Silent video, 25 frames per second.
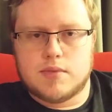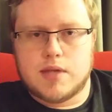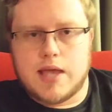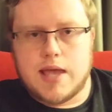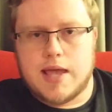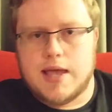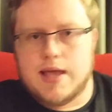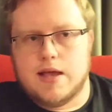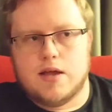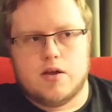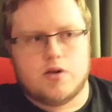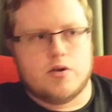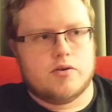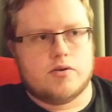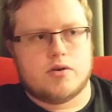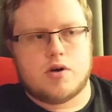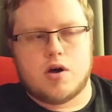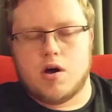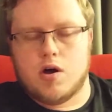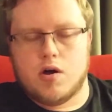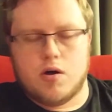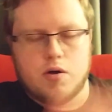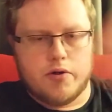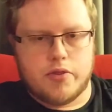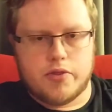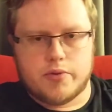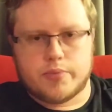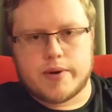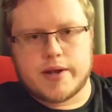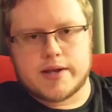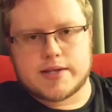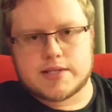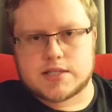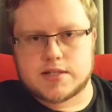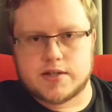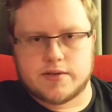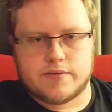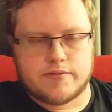And all the
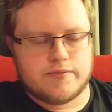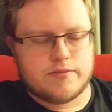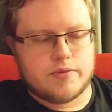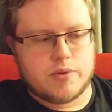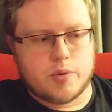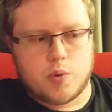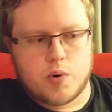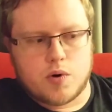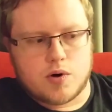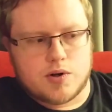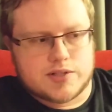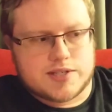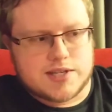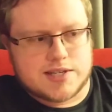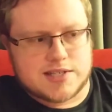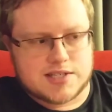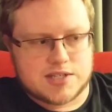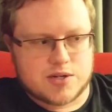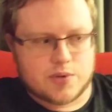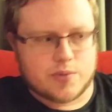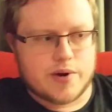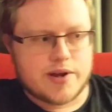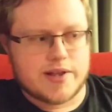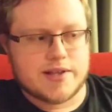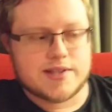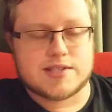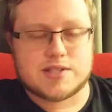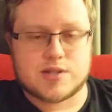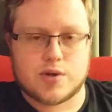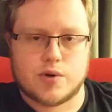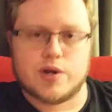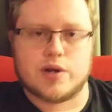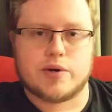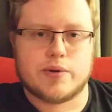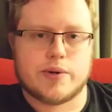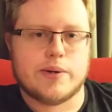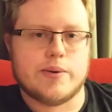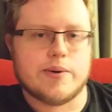rest of the world's historians
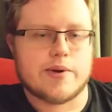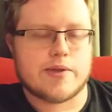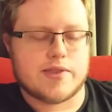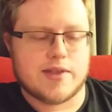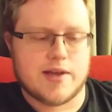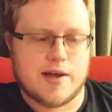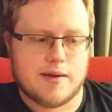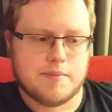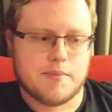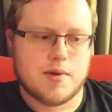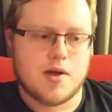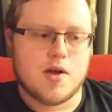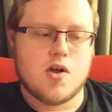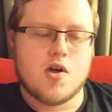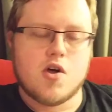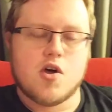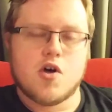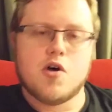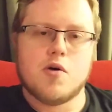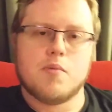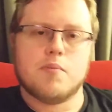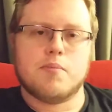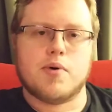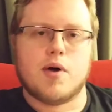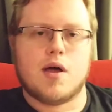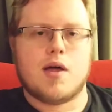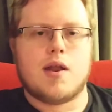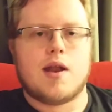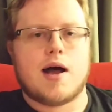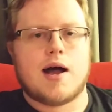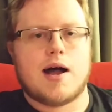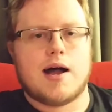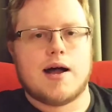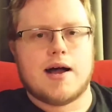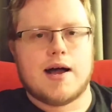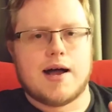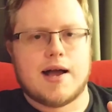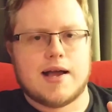don't agree with them, but
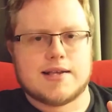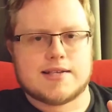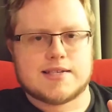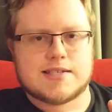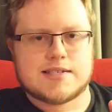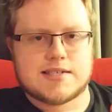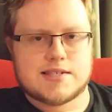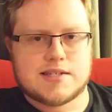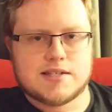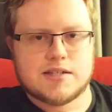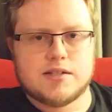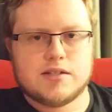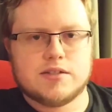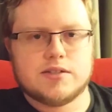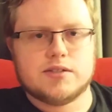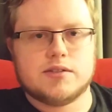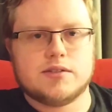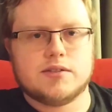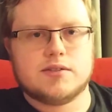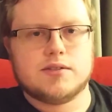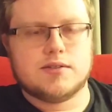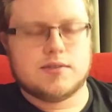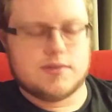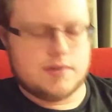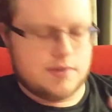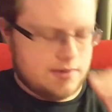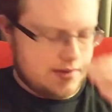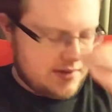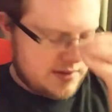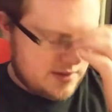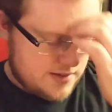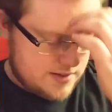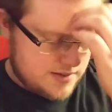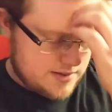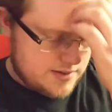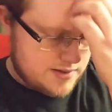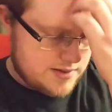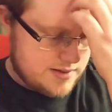I still
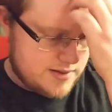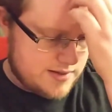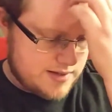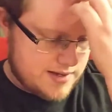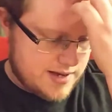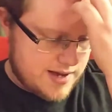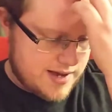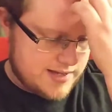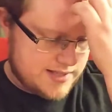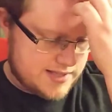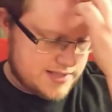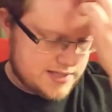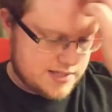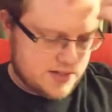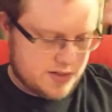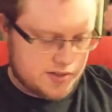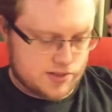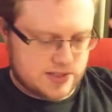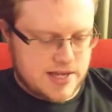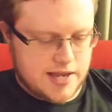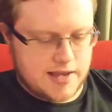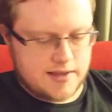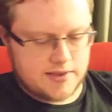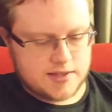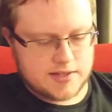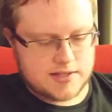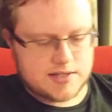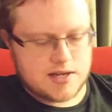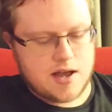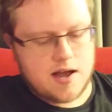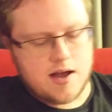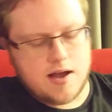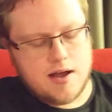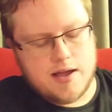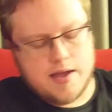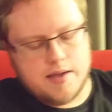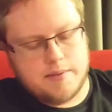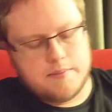take the
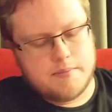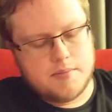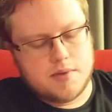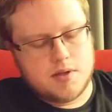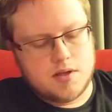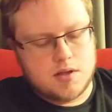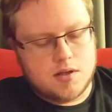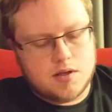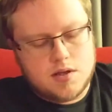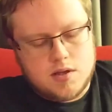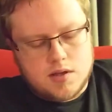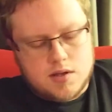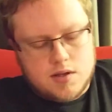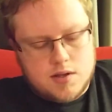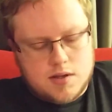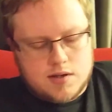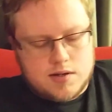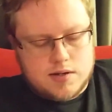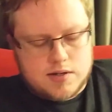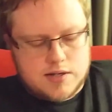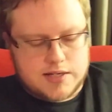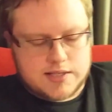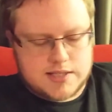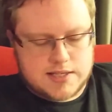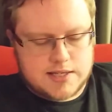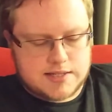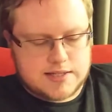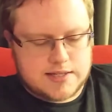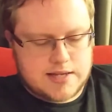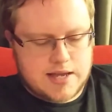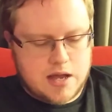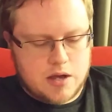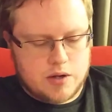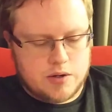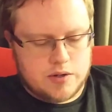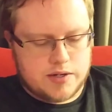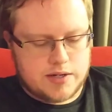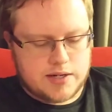time to sit
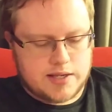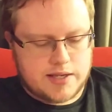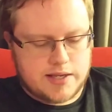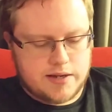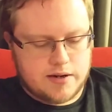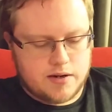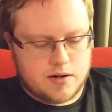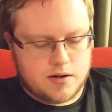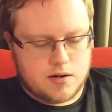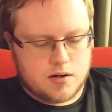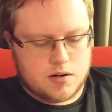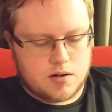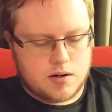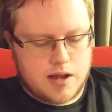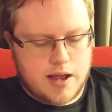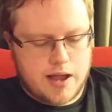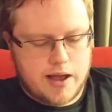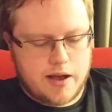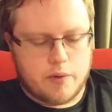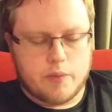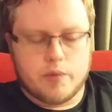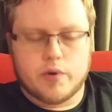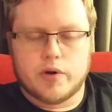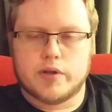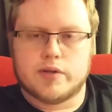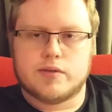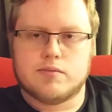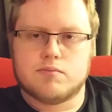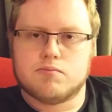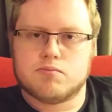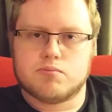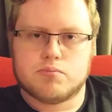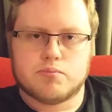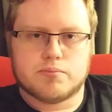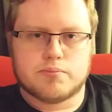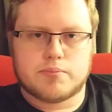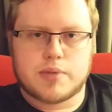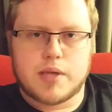down and hear out what
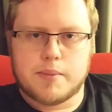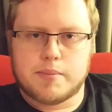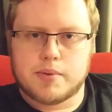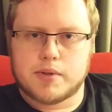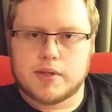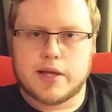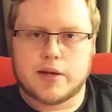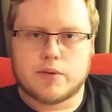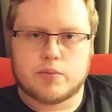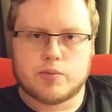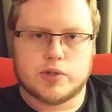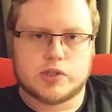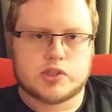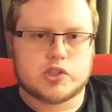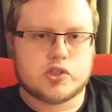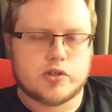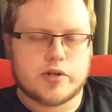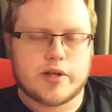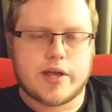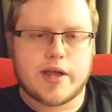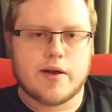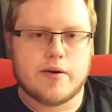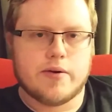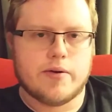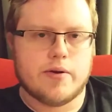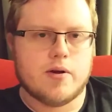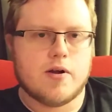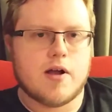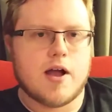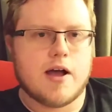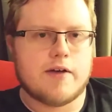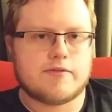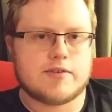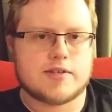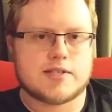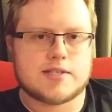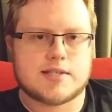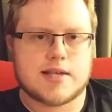people like Richard Carrier
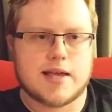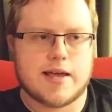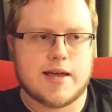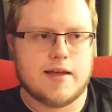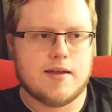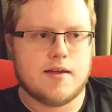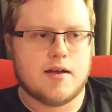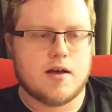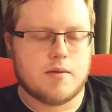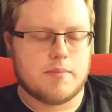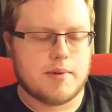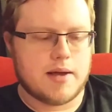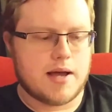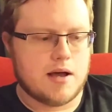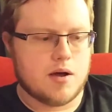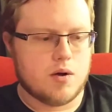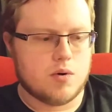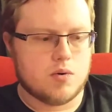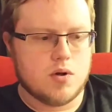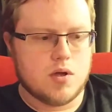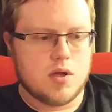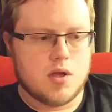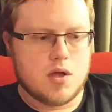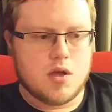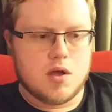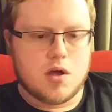have to say about